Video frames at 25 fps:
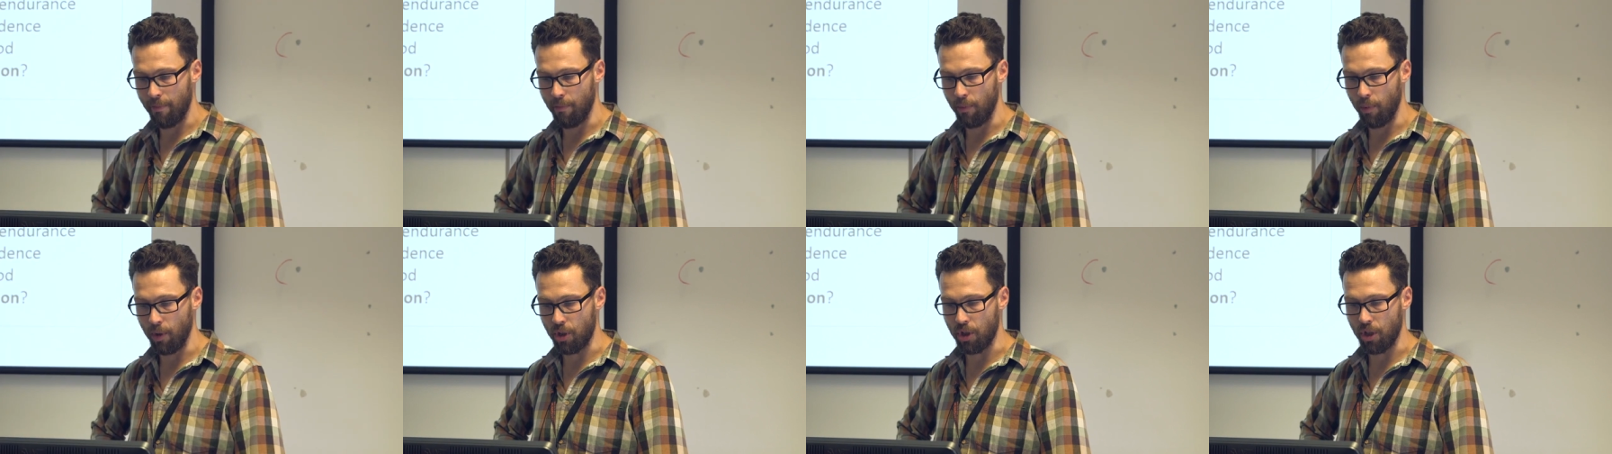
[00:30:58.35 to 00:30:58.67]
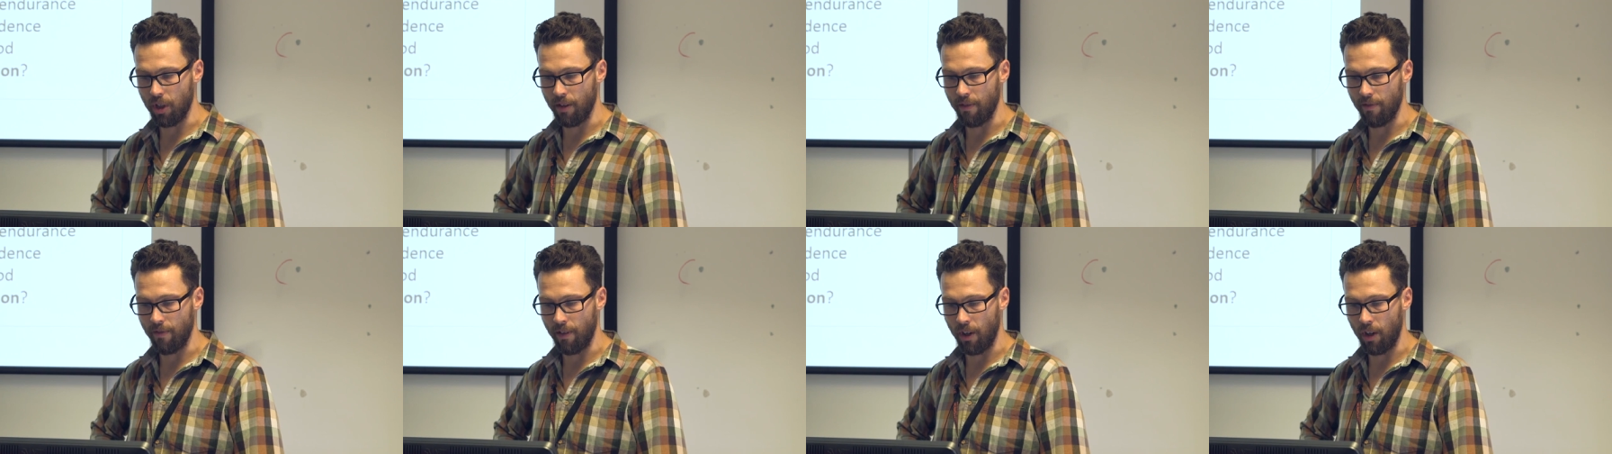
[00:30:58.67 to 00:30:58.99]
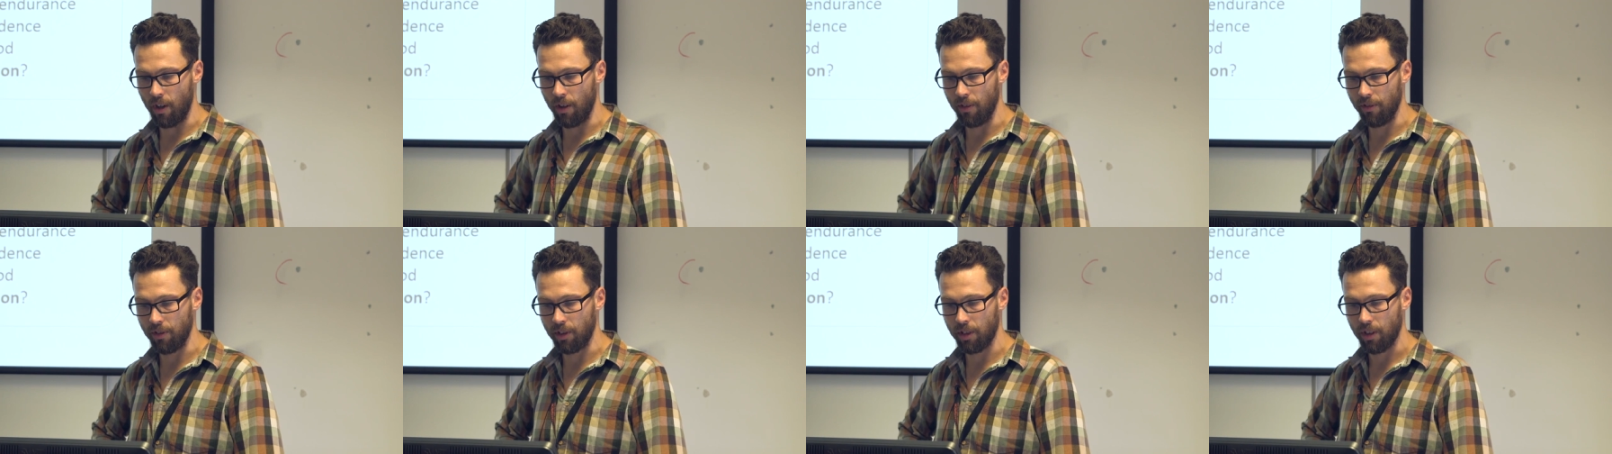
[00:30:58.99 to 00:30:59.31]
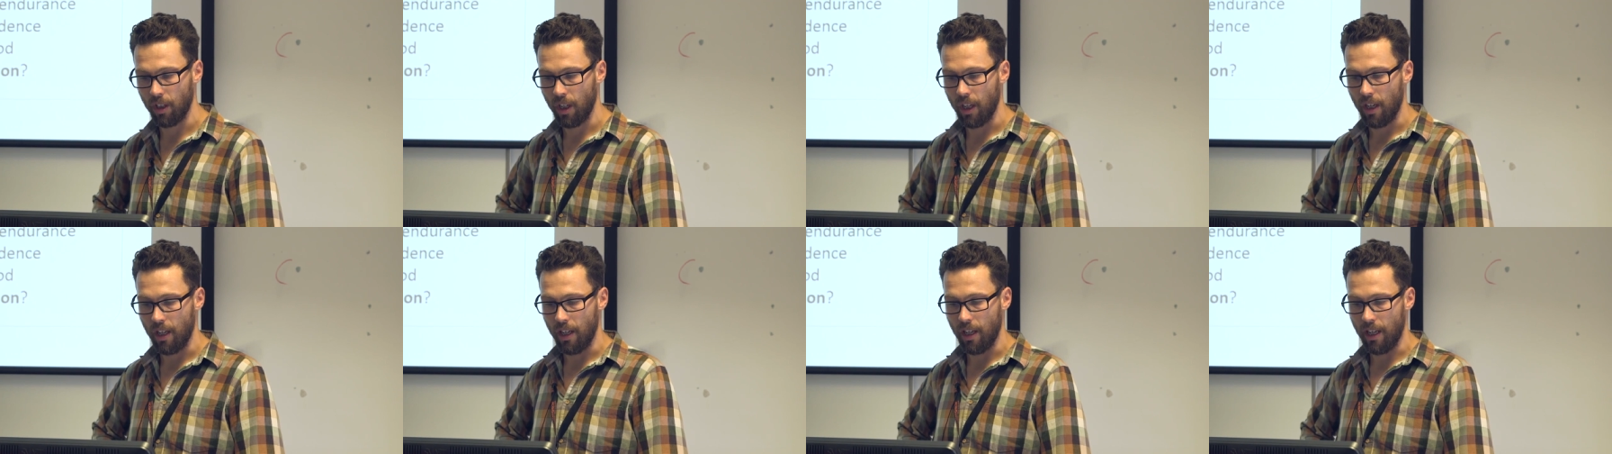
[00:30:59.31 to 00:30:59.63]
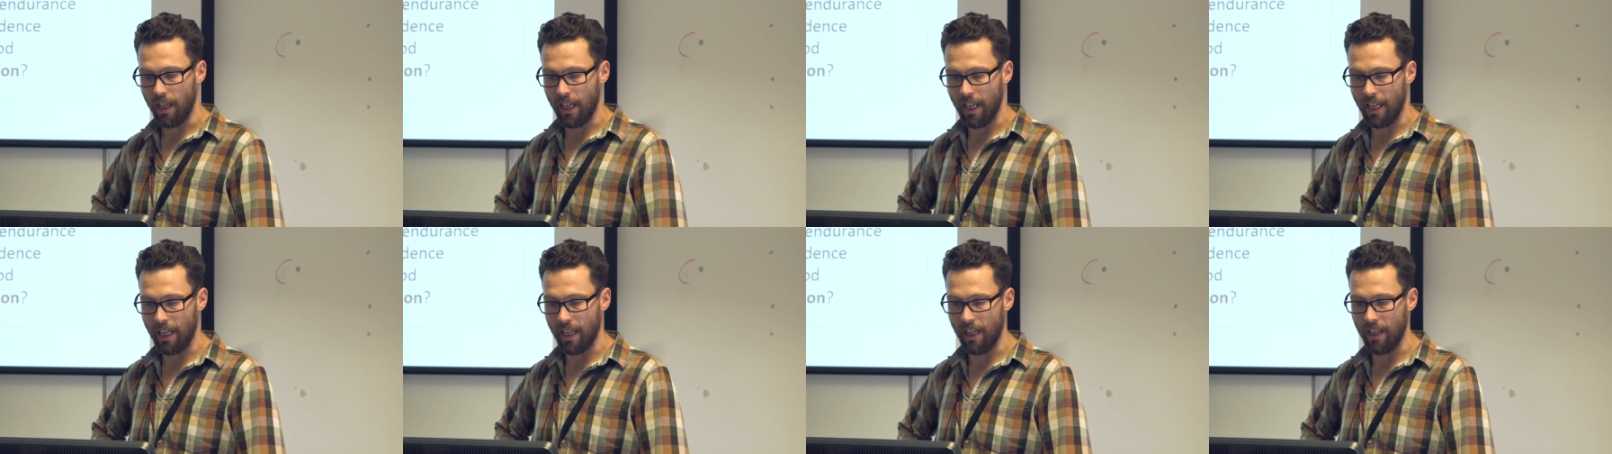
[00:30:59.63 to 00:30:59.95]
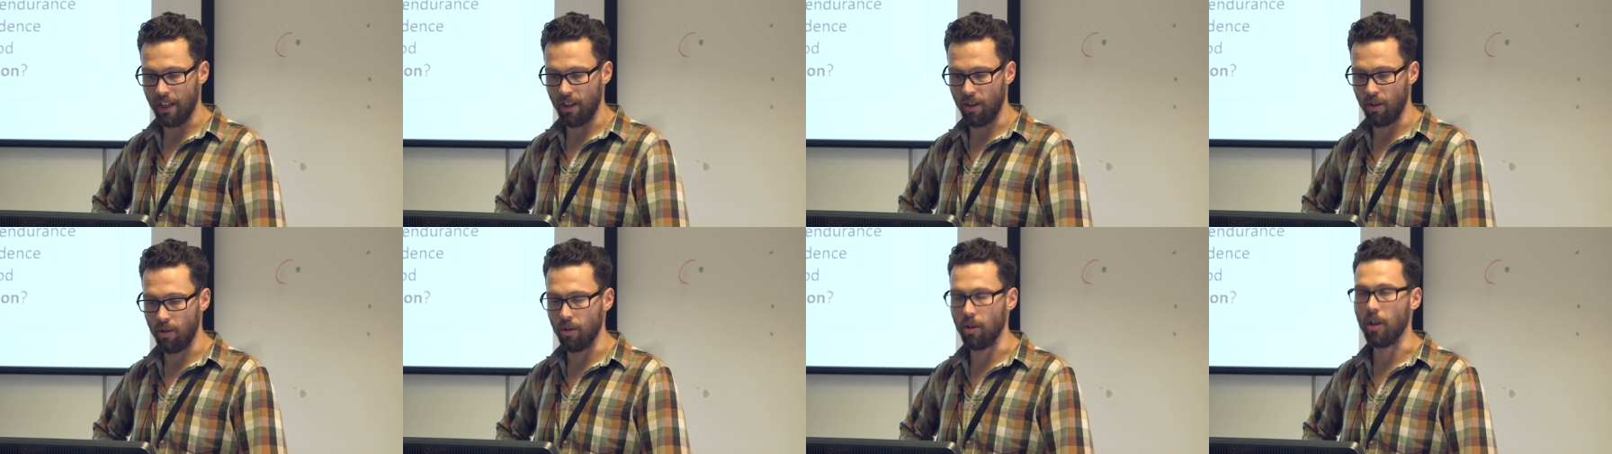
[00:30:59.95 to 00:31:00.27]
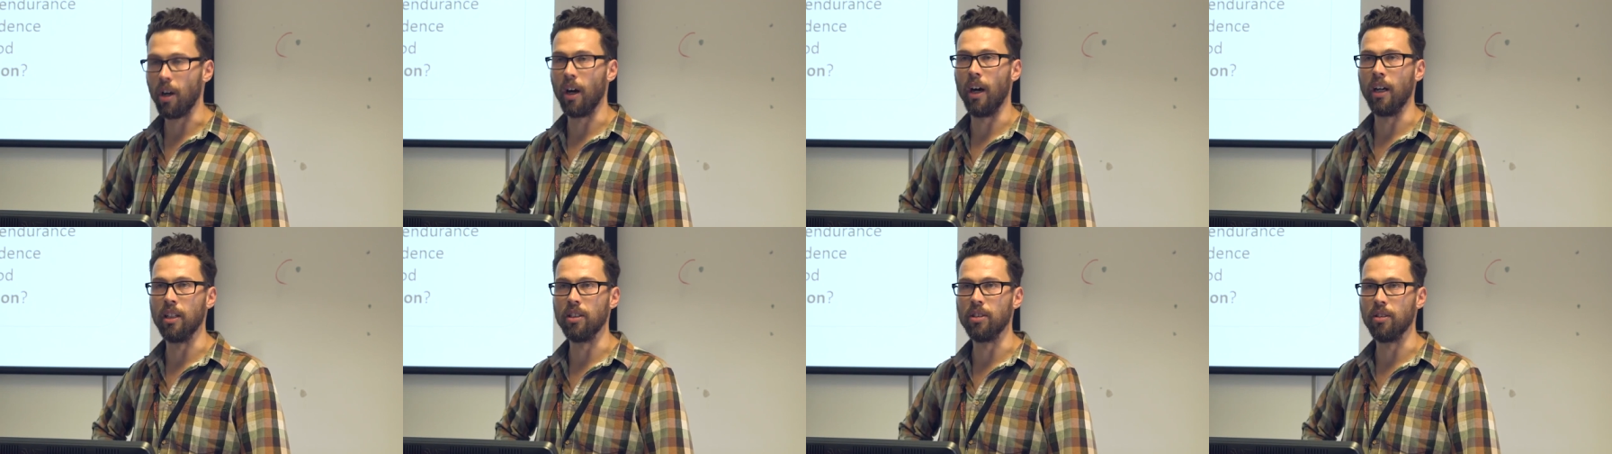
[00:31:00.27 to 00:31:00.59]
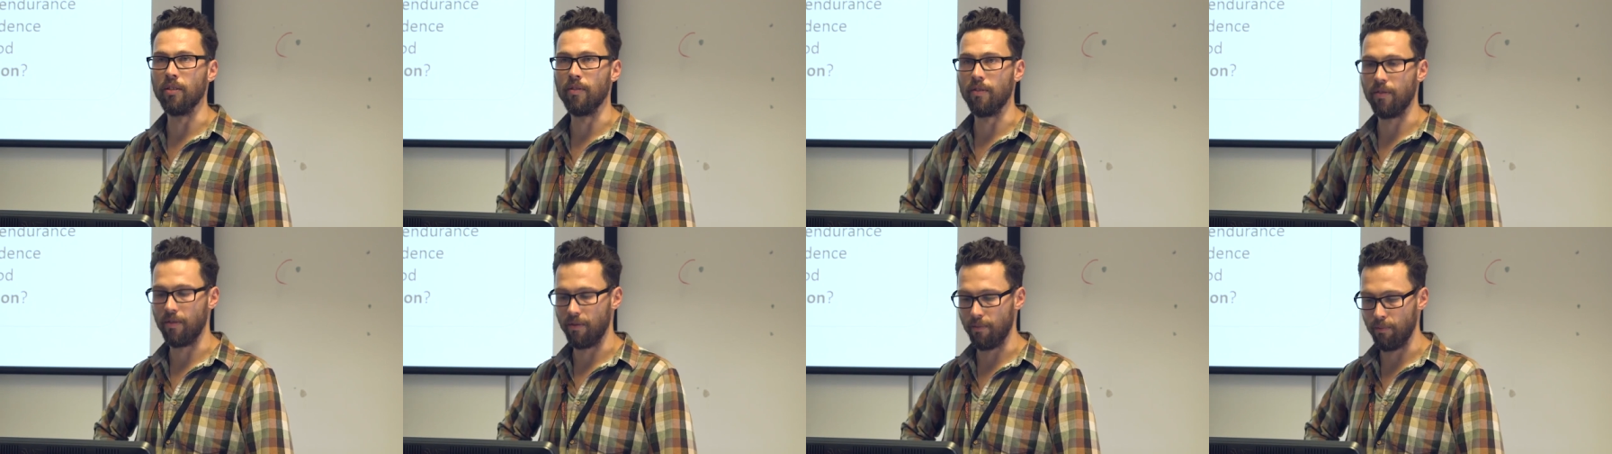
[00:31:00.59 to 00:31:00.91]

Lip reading: which involves all kinds of